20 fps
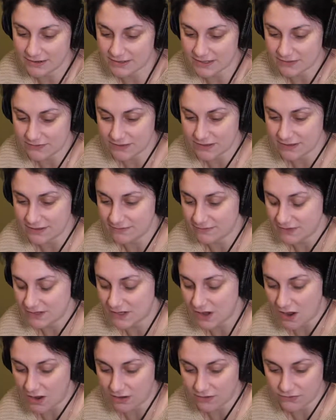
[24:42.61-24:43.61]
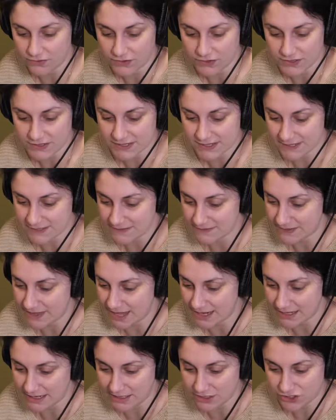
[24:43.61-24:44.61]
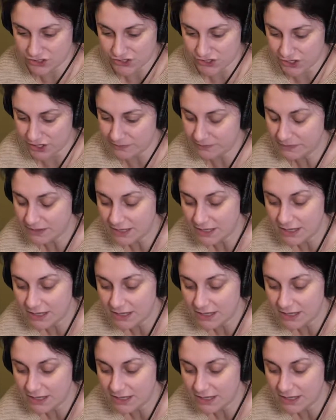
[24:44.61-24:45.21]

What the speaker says: different photographers, things of that nature.